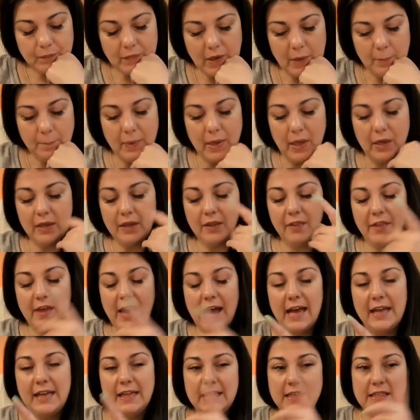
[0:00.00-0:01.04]
But
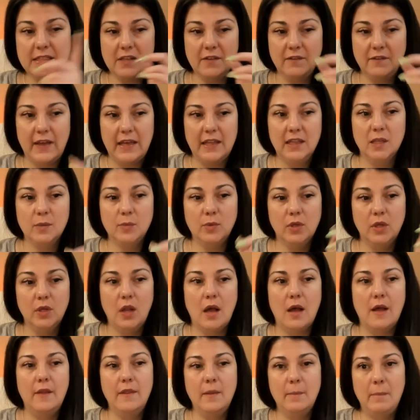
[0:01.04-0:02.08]
that is available
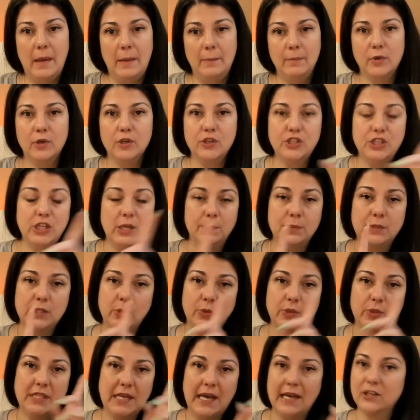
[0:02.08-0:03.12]
on the membership. So
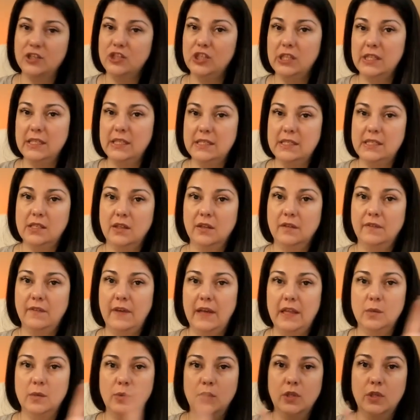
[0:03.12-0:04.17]
it's actually still
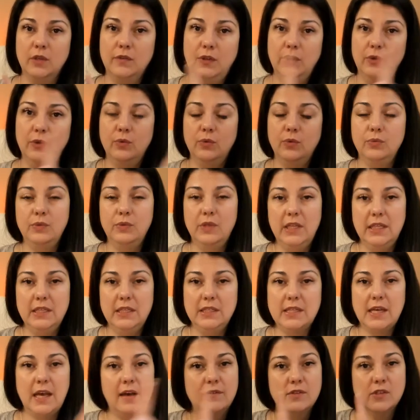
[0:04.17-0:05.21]
available if you need
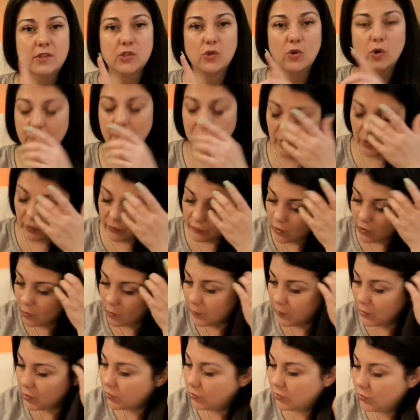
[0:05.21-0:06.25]
to have a Scorpio full
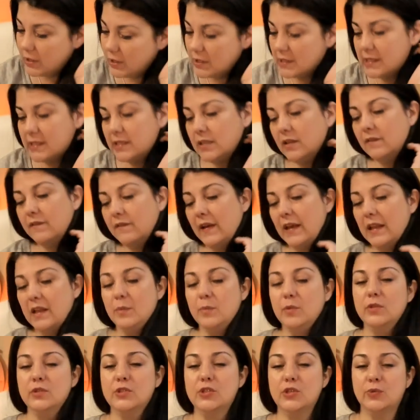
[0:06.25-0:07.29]
moon. It's still
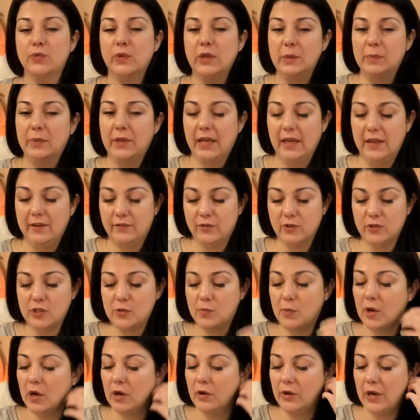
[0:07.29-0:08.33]
available to replay for
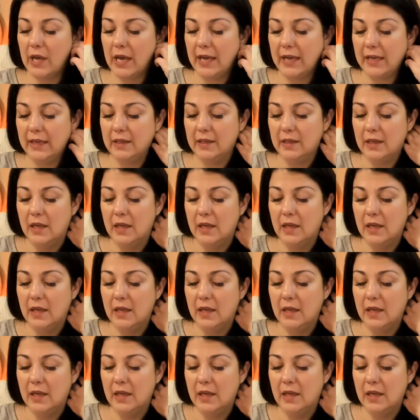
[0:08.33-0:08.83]
tomorrow night.